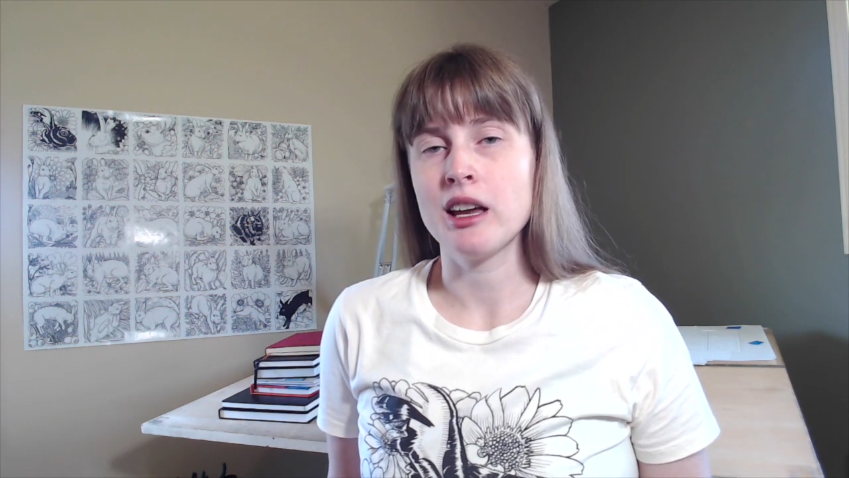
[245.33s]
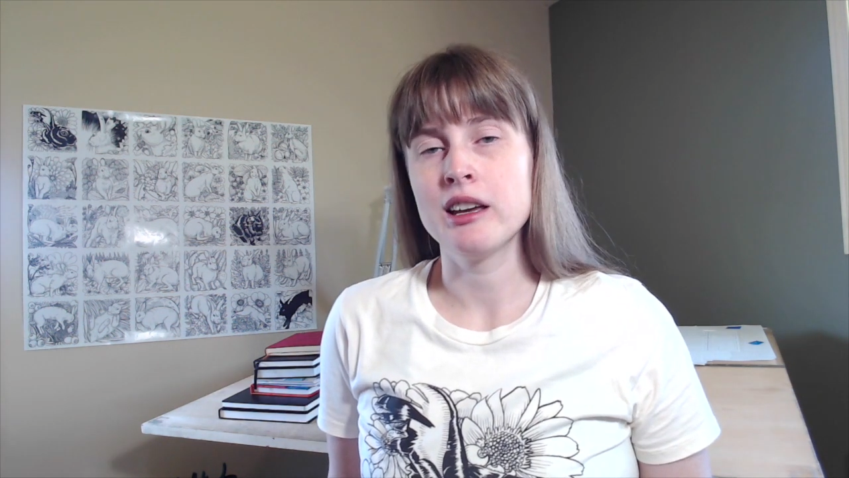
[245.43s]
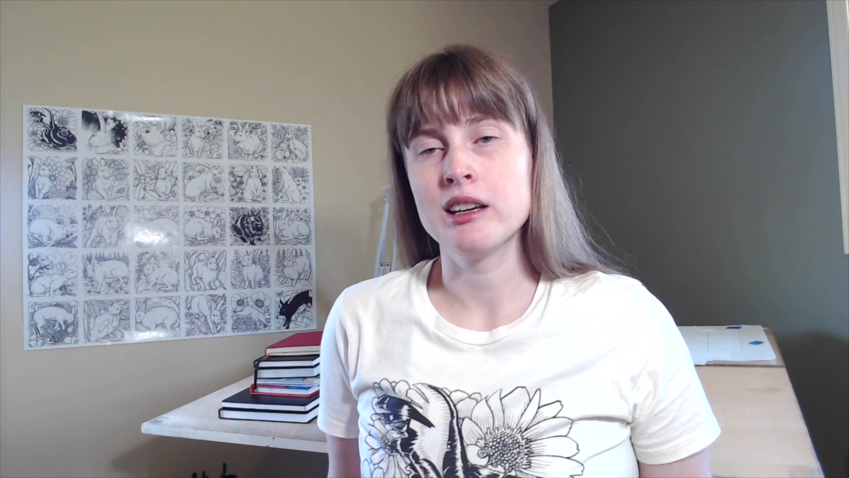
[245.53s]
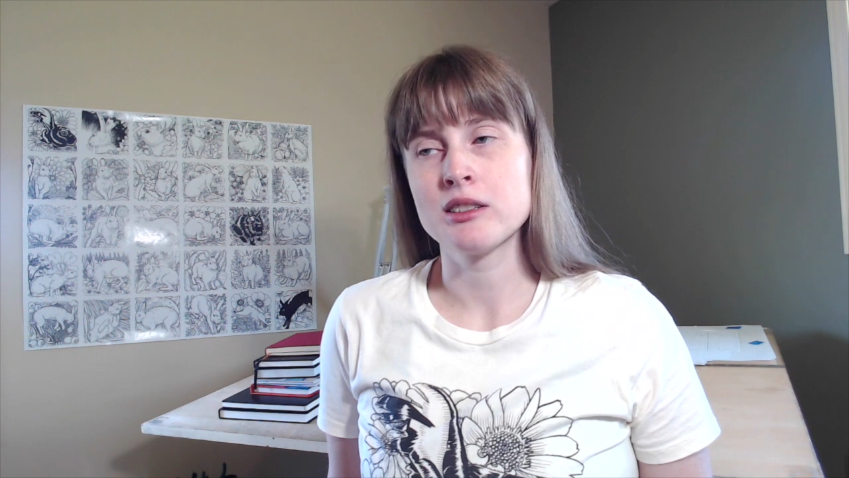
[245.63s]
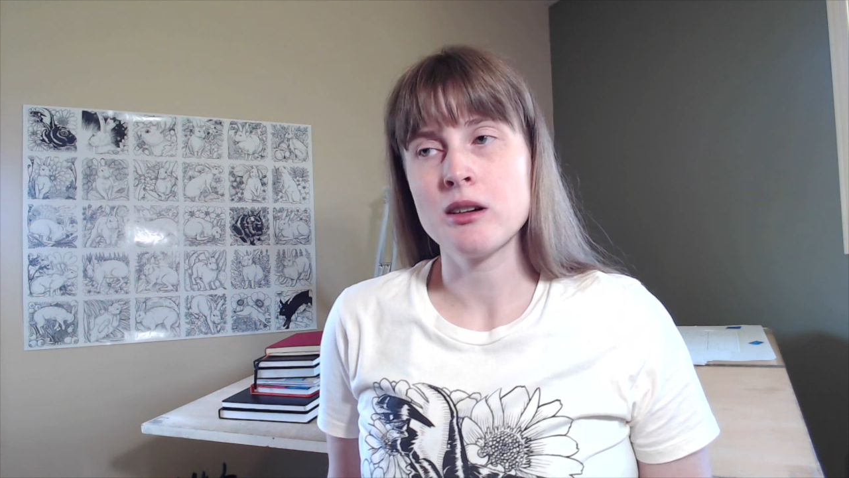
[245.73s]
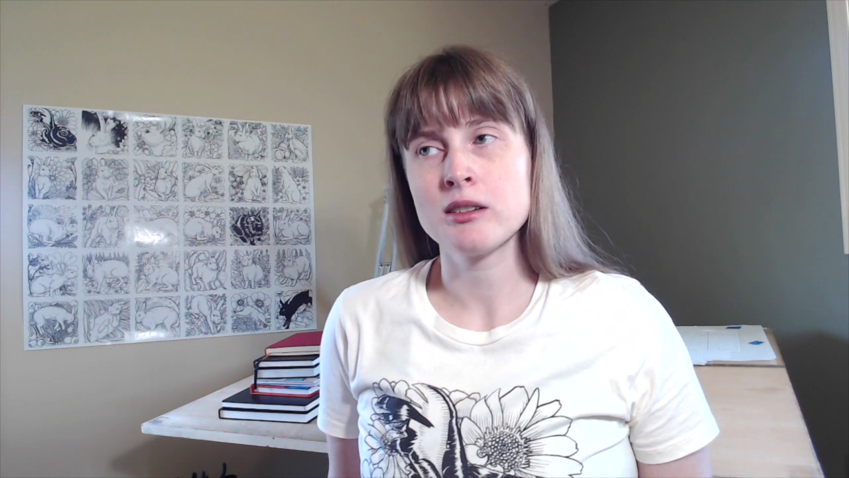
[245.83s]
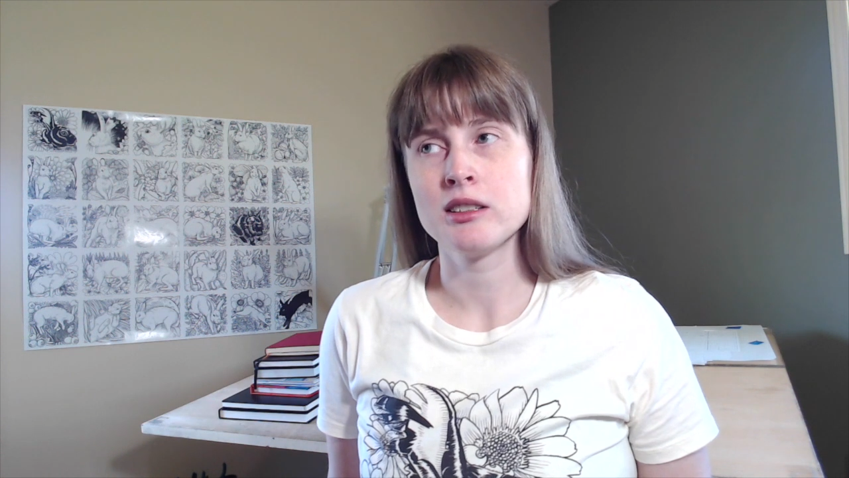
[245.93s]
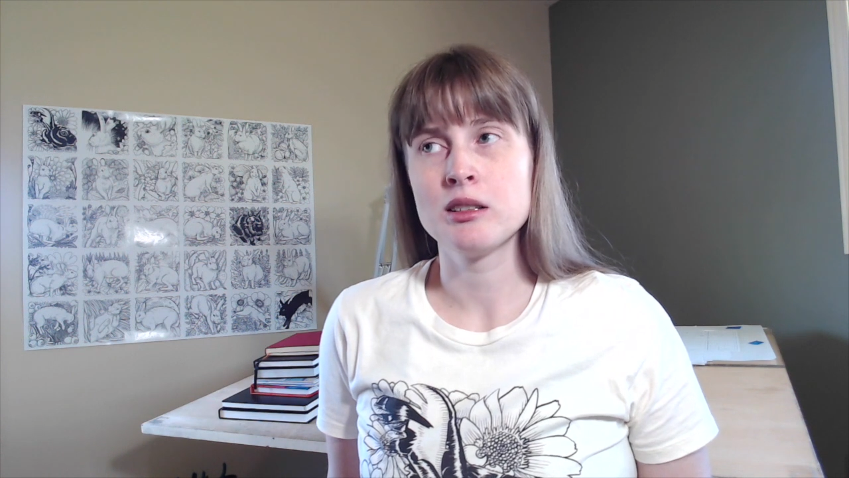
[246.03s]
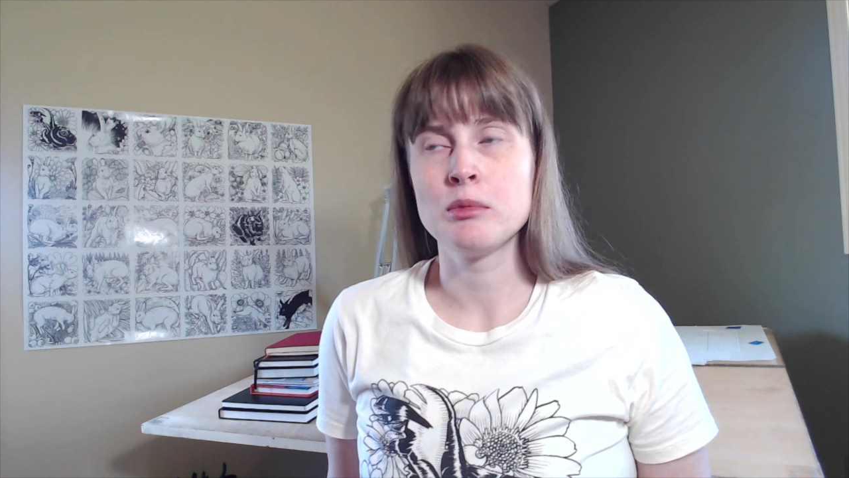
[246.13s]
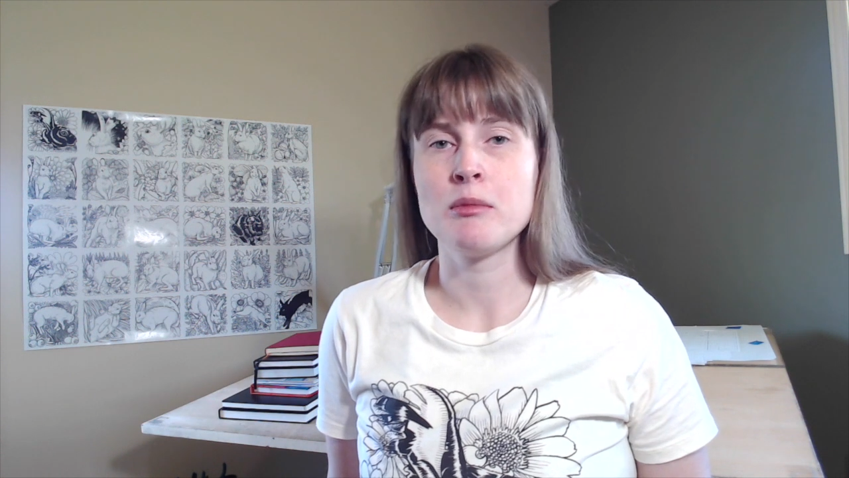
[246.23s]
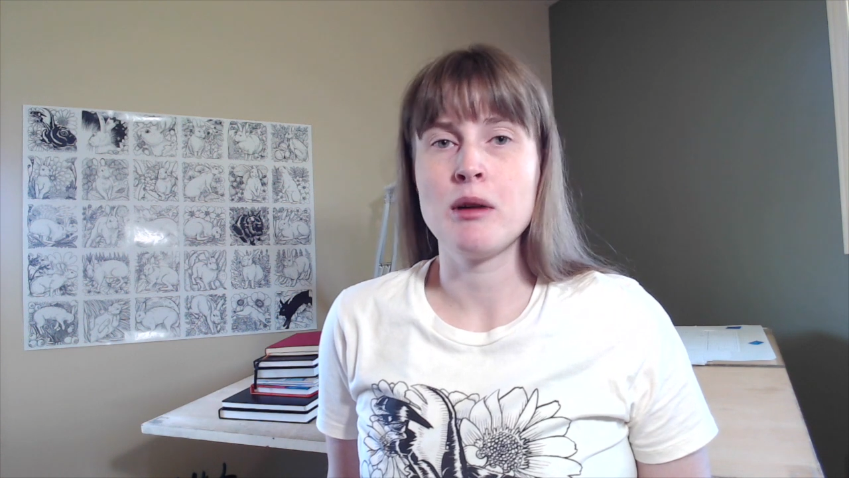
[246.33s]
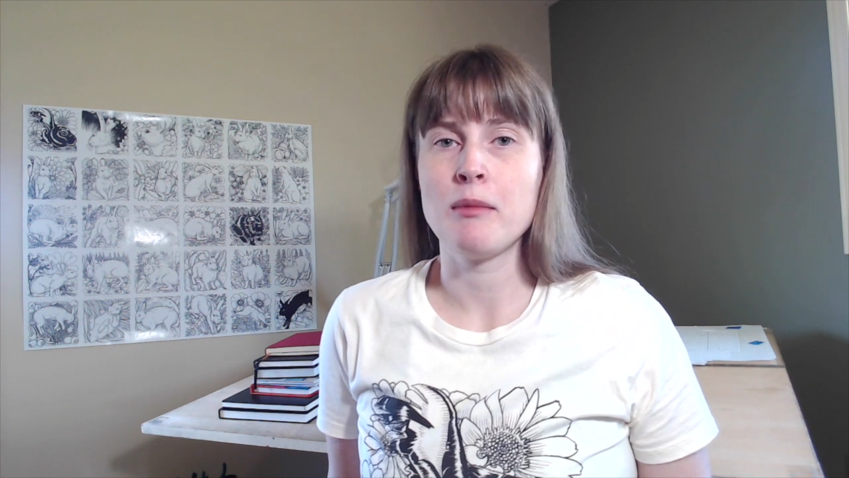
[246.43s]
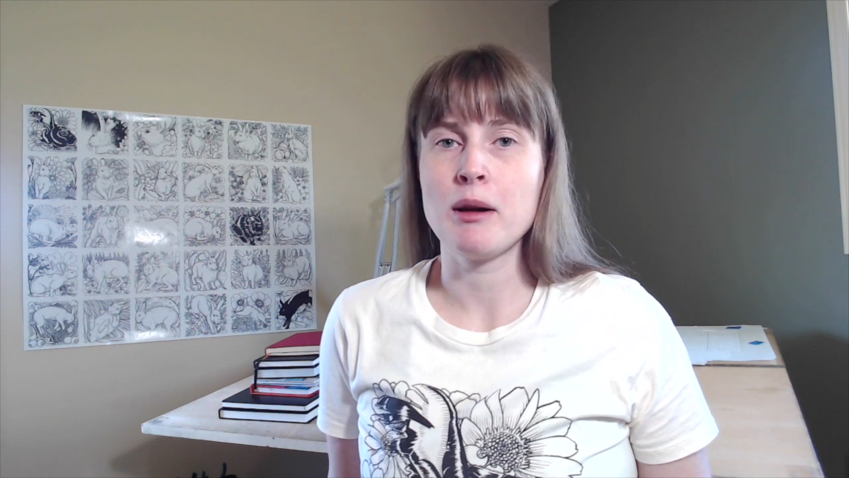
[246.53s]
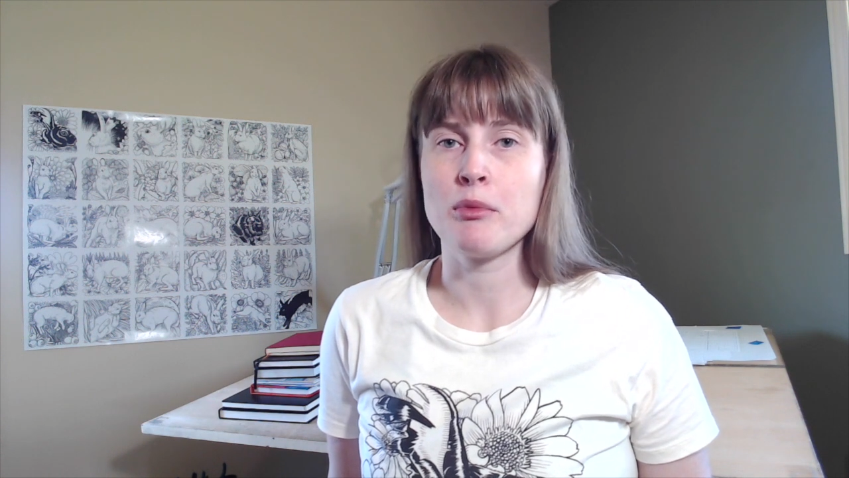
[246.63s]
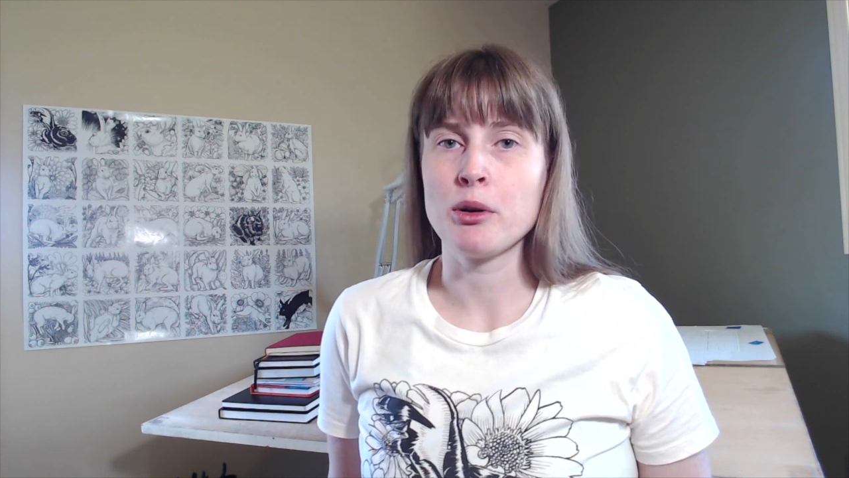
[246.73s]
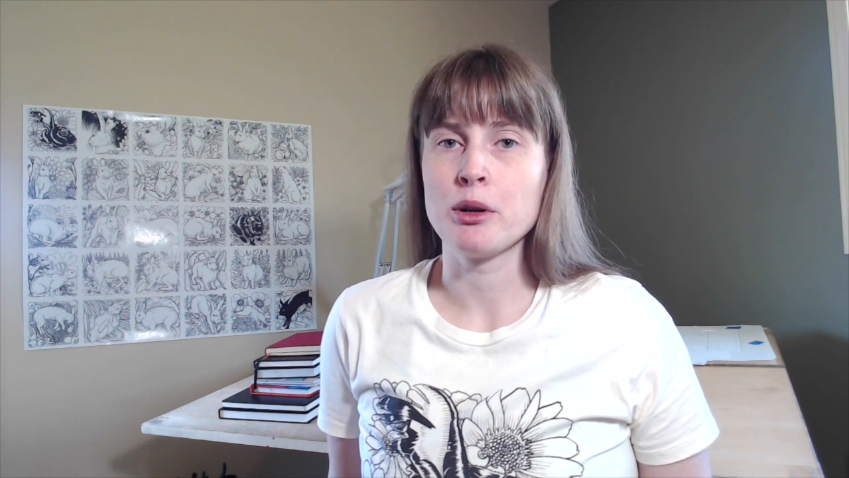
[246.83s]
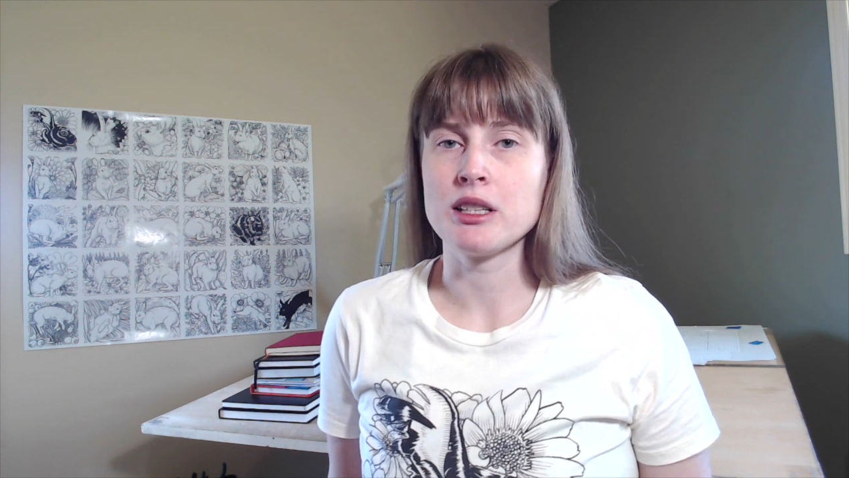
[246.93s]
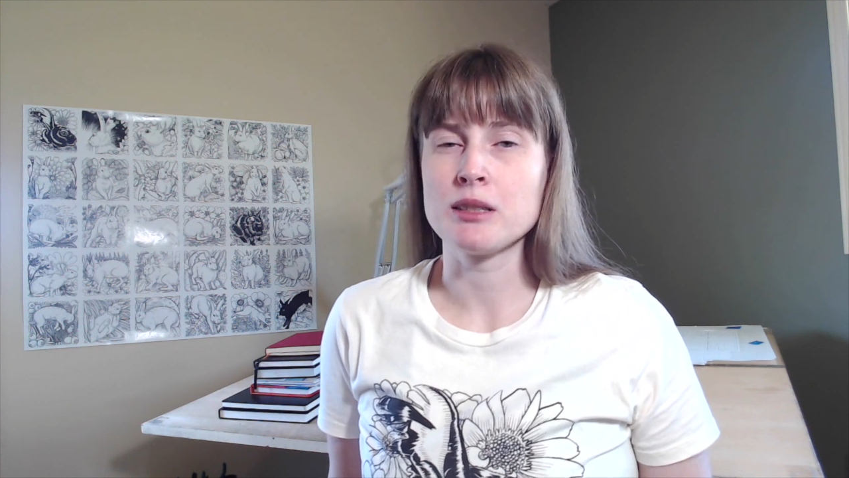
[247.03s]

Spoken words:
and talked a little bit about my progress,